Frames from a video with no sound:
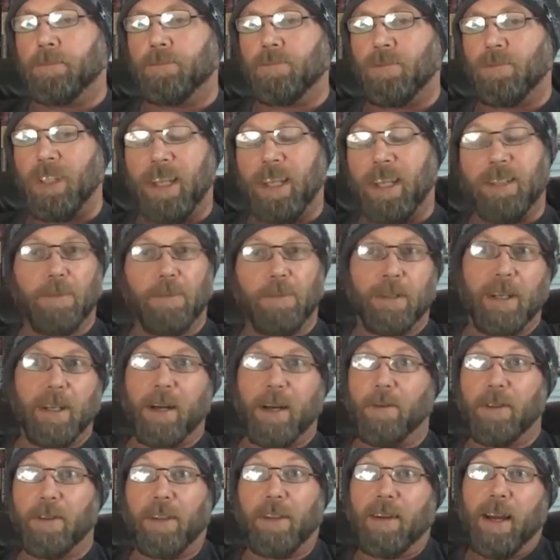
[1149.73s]
take someone
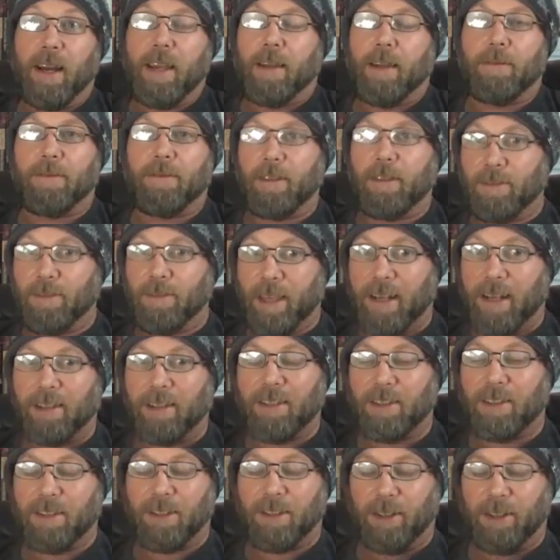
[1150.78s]
down with a knife. If
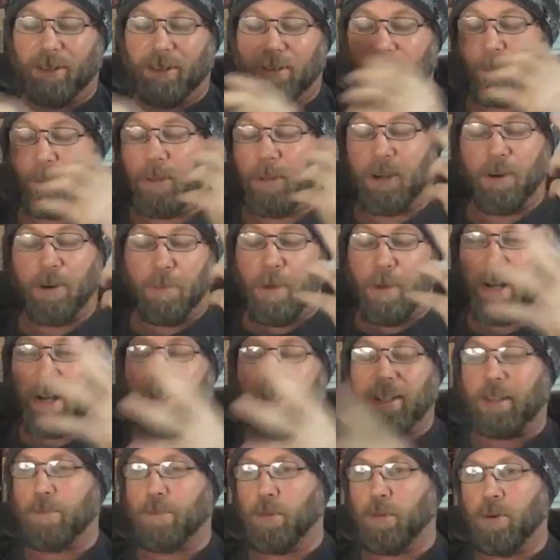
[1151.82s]
that's something your mind's
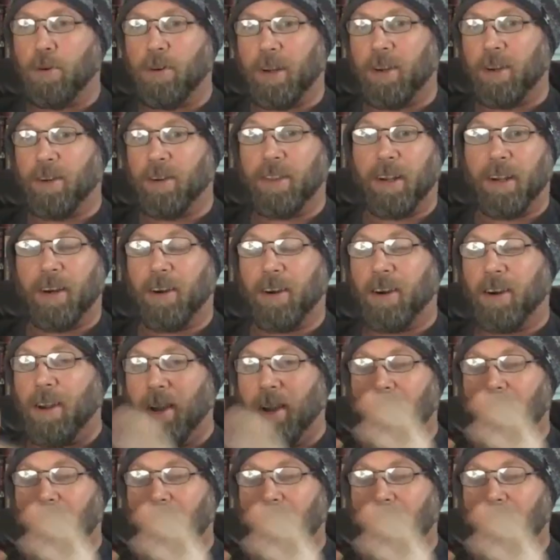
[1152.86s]
exploring, you're there